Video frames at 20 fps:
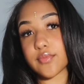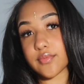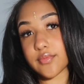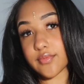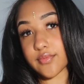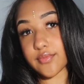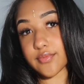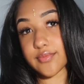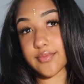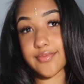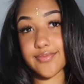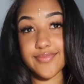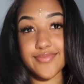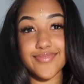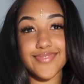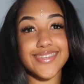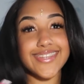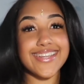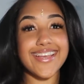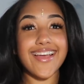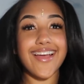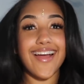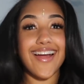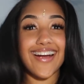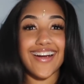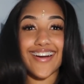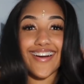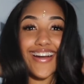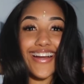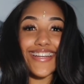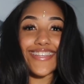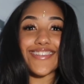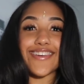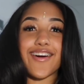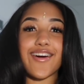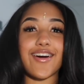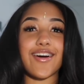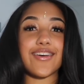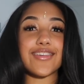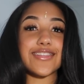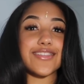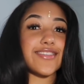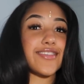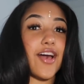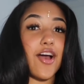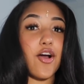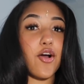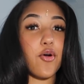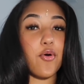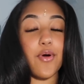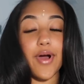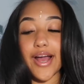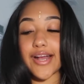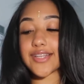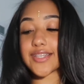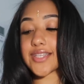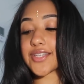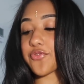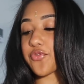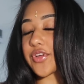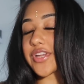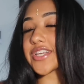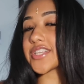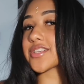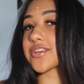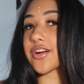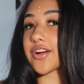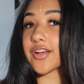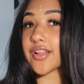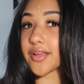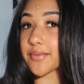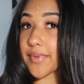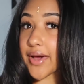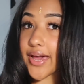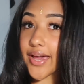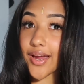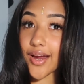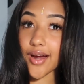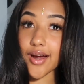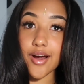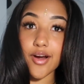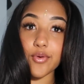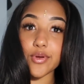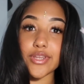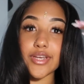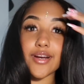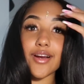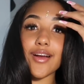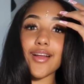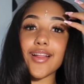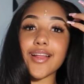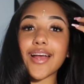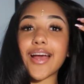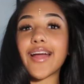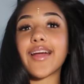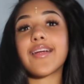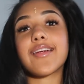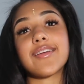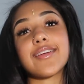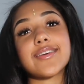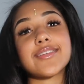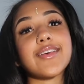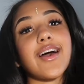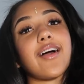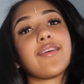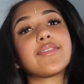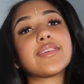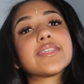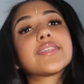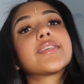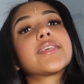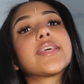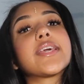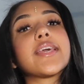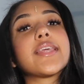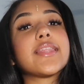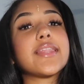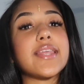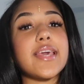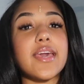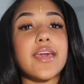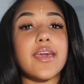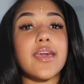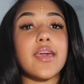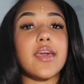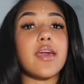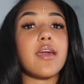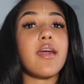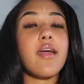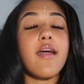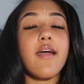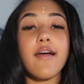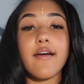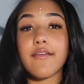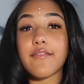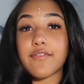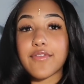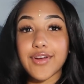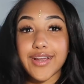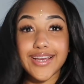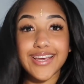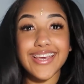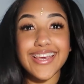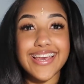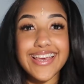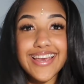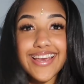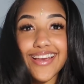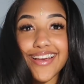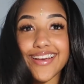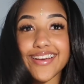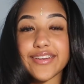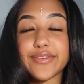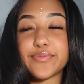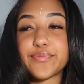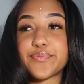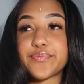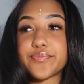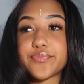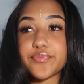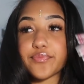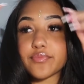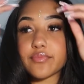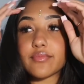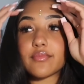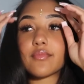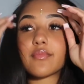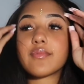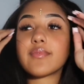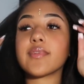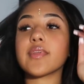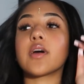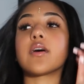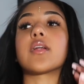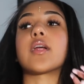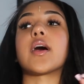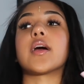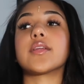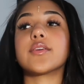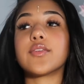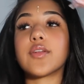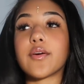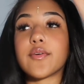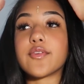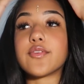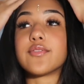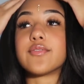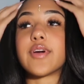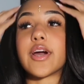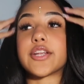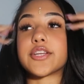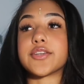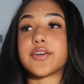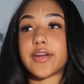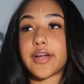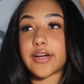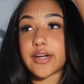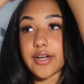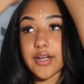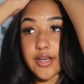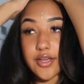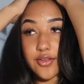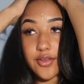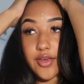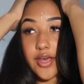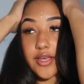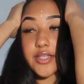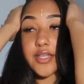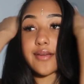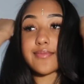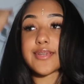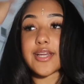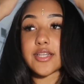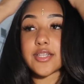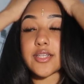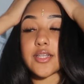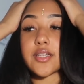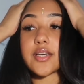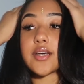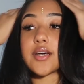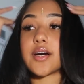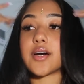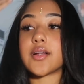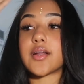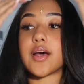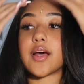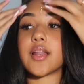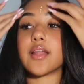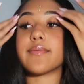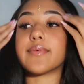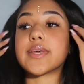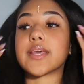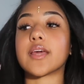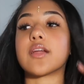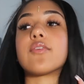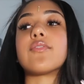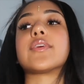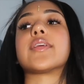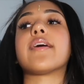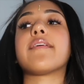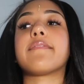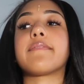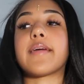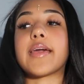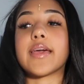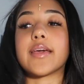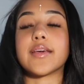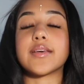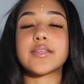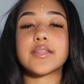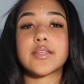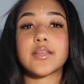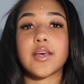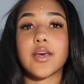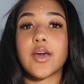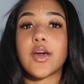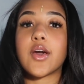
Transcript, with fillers: too close all right y'all so i just finished curling my hair with the curling iron because obviously the freaking hold on you know you got your hair done you can't stop touching it hold on let me get over that phase